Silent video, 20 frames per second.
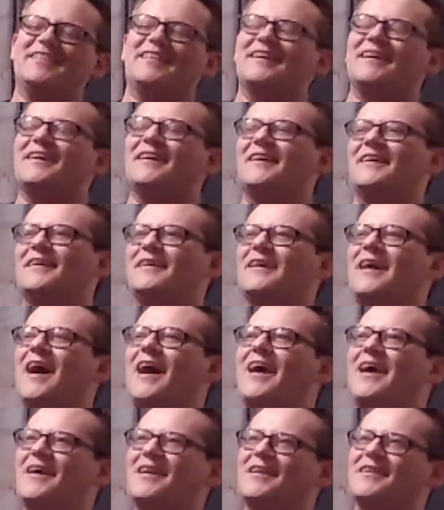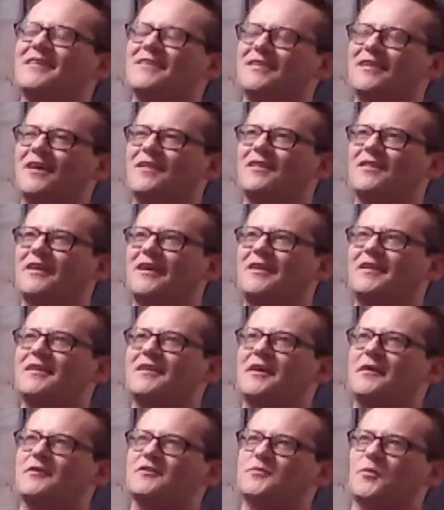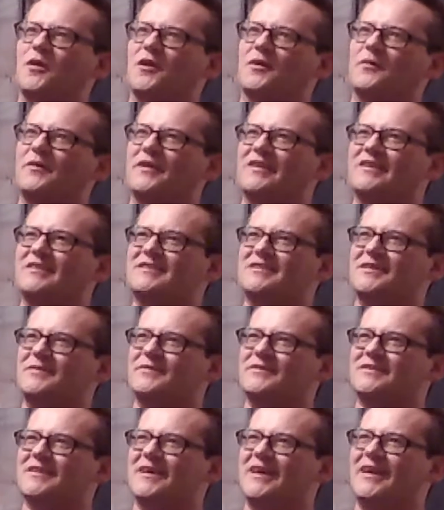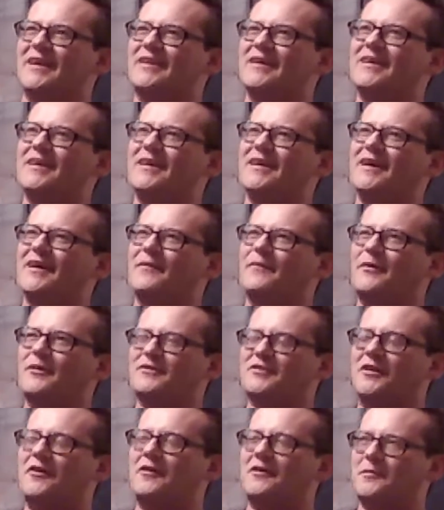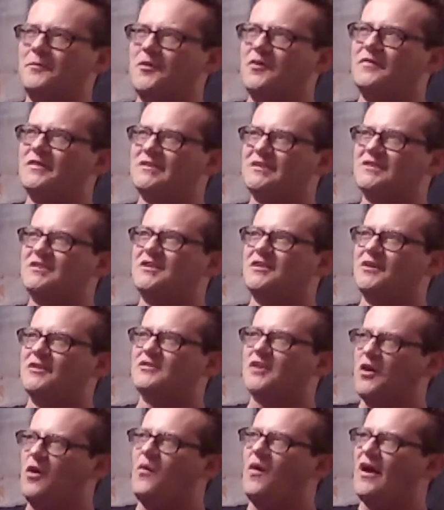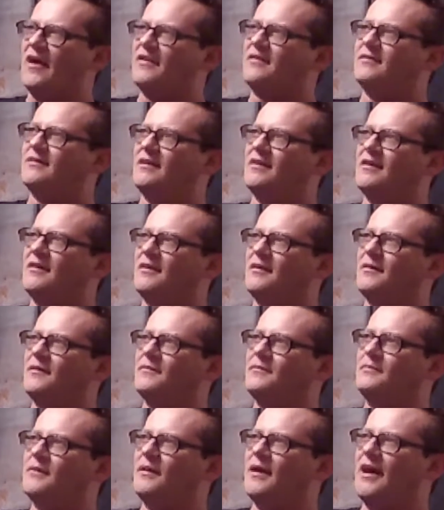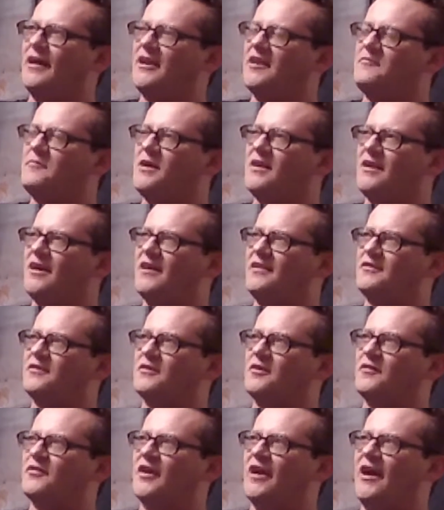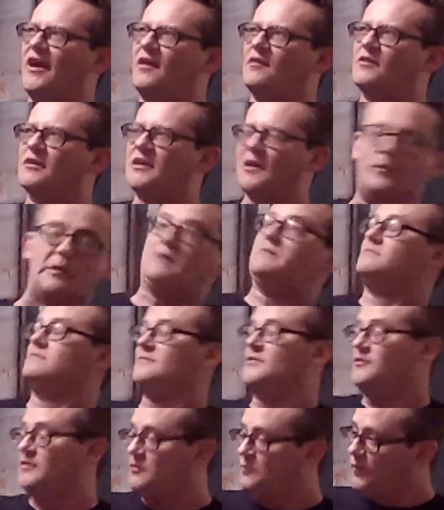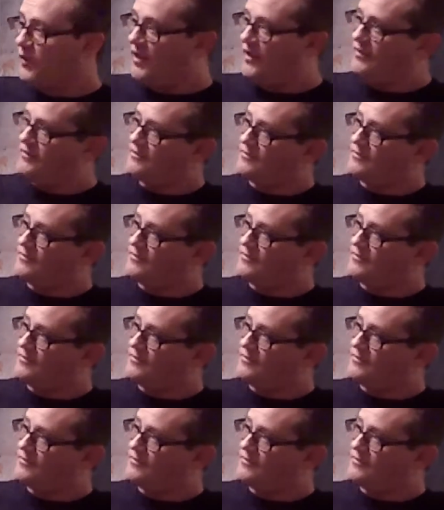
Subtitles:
I had another lady that I was working with, and she was like, we were talking movies, and she goes, oh, I gave my 9-year-old The Howling. I went, you did what?